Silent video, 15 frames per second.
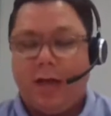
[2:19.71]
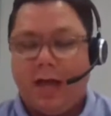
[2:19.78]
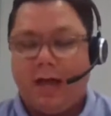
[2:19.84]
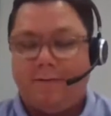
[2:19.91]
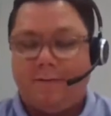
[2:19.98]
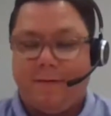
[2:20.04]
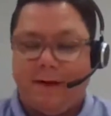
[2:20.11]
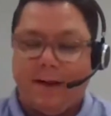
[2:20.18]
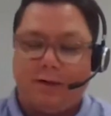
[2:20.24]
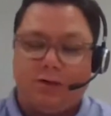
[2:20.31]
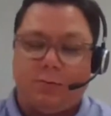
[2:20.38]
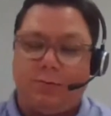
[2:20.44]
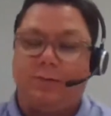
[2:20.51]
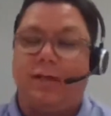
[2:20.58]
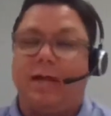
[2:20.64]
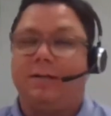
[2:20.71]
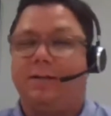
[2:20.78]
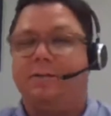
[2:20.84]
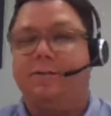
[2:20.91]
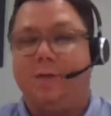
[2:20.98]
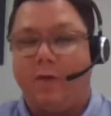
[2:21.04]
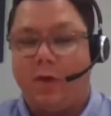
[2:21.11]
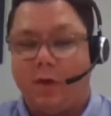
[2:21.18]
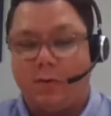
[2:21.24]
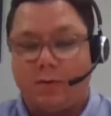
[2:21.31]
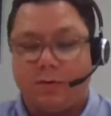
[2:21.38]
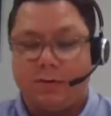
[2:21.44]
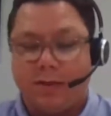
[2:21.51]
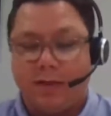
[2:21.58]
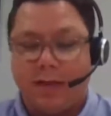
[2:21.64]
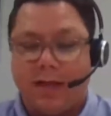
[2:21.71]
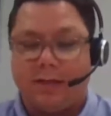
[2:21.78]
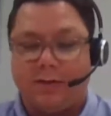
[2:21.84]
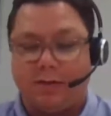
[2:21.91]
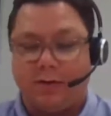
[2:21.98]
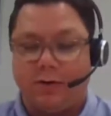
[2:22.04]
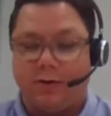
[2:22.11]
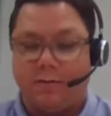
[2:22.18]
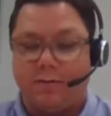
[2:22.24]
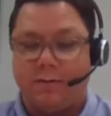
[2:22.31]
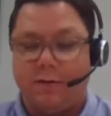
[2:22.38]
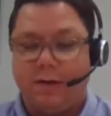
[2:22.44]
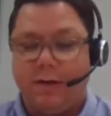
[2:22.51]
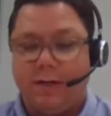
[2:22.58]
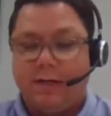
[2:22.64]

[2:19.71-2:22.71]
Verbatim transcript: and financial protection for those that serve.